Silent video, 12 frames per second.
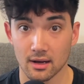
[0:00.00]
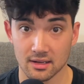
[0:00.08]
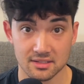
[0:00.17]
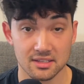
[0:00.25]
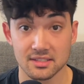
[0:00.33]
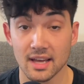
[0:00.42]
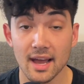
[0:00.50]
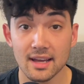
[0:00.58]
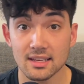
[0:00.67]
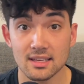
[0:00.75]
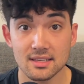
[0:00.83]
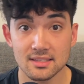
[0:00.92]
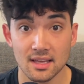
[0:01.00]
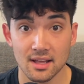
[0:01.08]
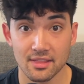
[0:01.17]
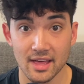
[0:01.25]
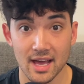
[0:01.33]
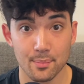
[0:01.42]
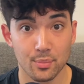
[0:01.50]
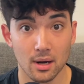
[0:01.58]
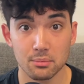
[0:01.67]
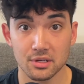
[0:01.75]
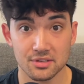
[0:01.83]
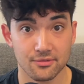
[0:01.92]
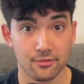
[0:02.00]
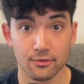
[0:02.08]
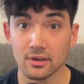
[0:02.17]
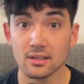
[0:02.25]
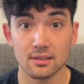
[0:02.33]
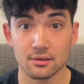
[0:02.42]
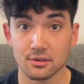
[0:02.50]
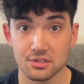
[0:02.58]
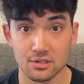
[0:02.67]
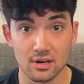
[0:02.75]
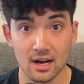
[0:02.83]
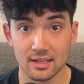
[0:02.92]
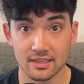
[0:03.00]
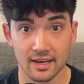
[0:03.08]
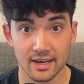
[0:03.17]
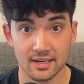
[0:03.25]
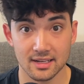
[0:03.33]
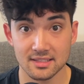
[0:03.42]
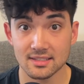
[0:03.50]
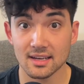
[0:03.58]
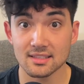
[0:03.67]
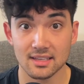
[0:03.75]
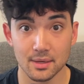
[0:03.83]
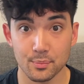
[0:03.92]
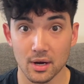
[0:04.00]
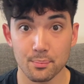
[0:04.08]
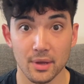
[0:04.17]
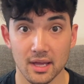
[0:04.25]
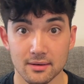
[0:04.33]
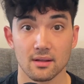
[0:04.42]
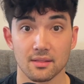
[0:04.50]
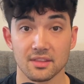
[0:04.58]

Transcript: societies that publish free literature online on sites like PubMed.